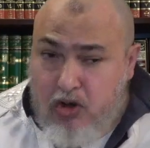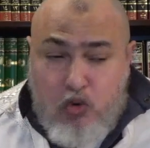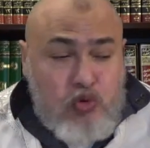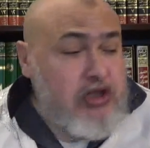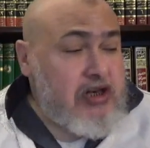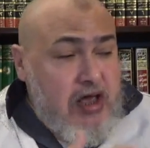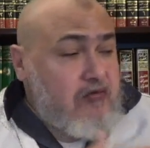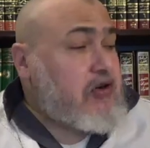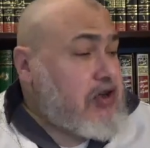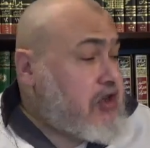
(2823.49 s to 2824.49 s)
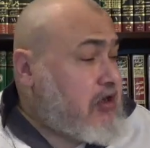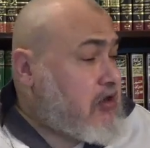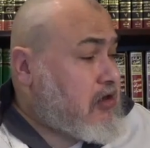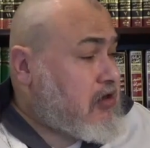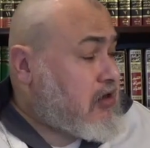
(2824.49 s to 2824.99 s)
We never
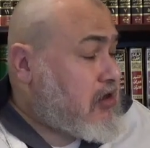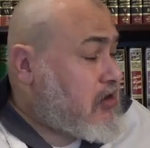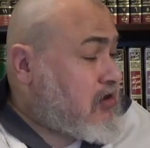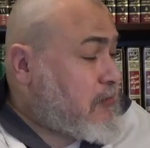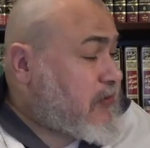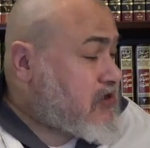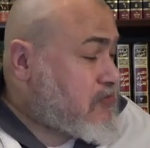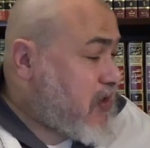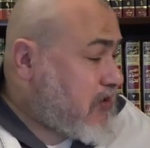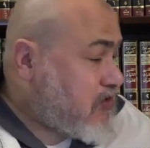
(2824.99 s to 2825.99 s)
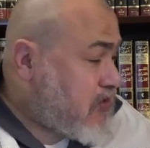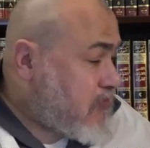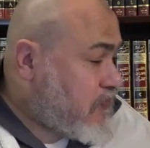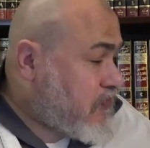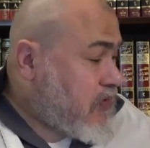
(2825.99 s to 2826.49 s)
hear the
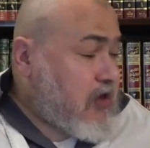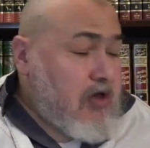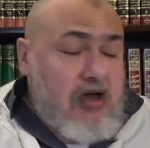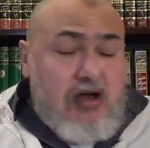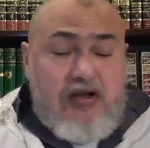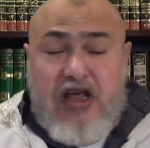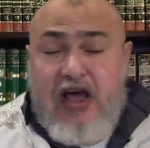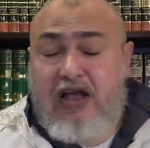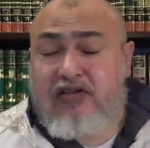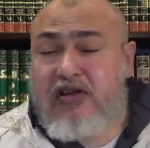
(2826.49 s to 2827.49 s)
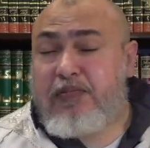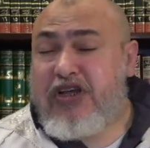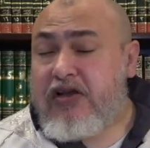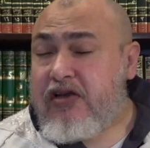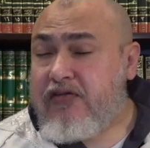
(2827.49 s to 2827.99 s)
perspective that the
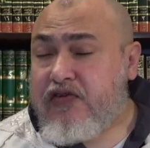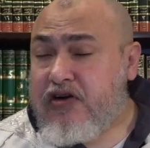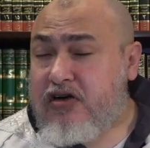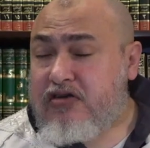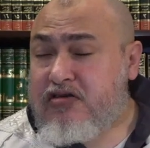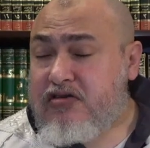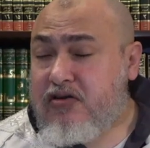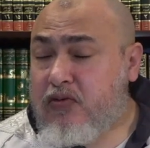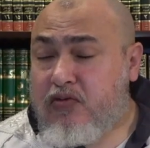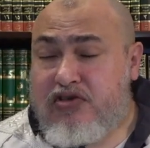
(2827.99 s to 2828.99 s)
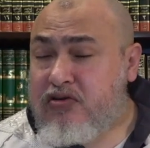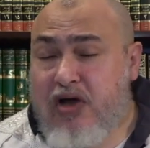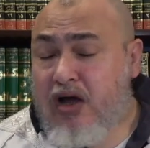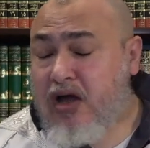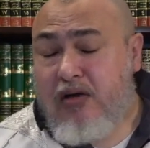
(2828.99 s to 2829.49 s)
beating verse was
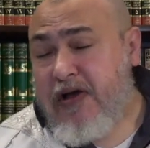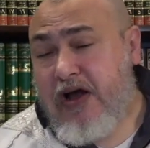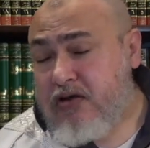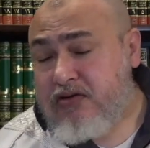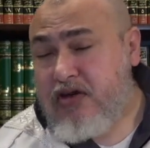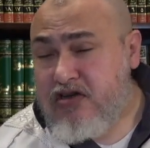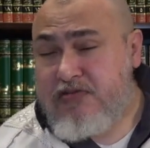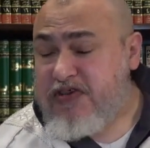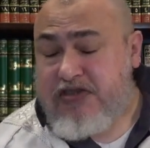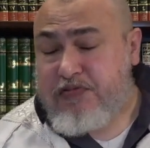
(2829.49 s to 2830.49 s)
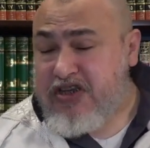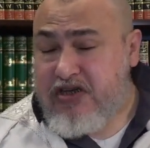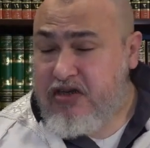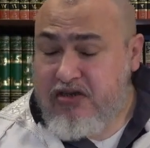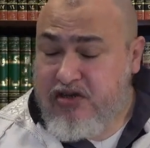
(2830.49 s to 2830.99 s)
not about husbands
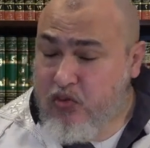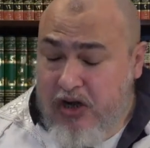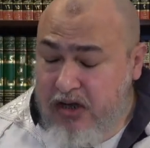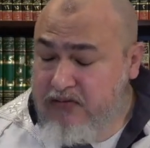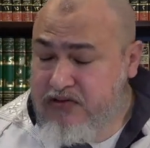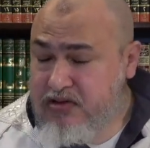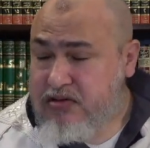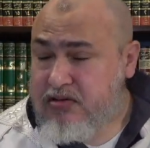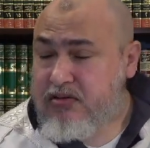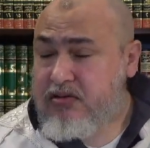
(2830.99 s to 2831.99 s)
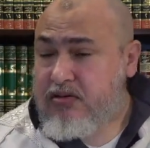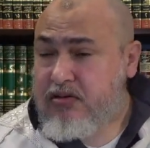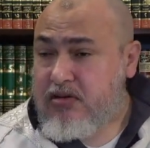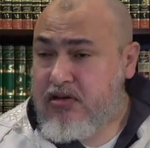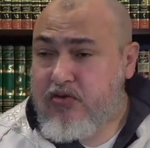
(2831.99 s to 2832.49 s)
beating their wives.
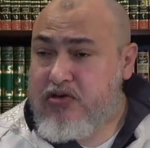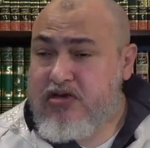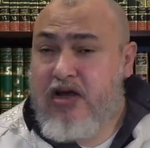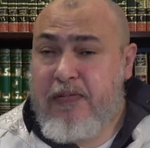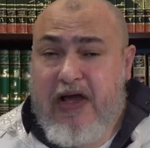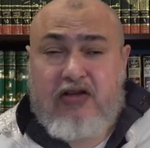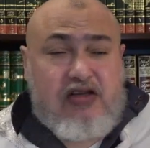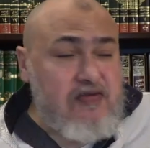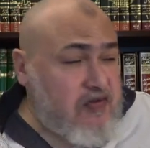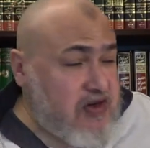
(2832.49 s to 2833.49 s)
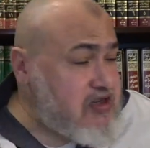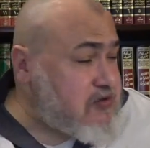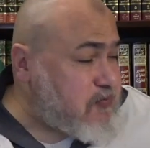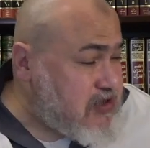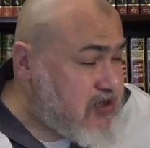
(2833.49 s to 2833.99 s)
It was about a very
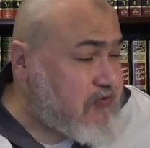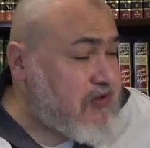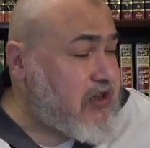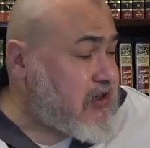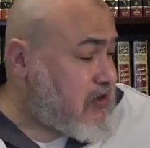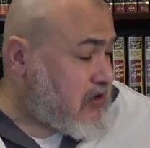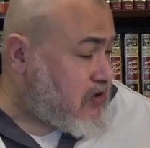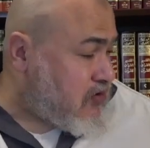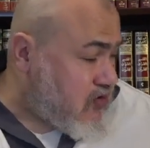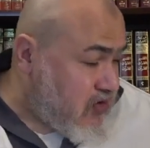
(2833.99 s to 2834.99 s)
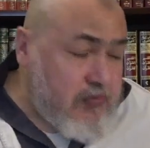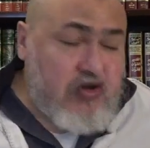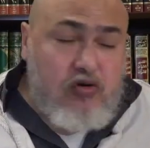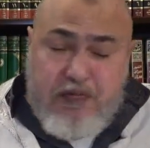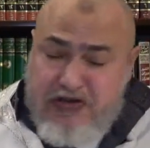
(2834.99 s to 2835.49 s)
specific
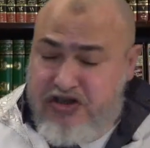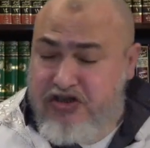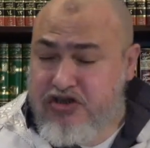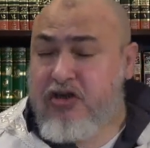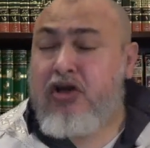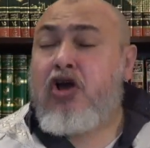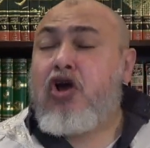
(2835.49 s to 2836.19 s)
criminal procedure.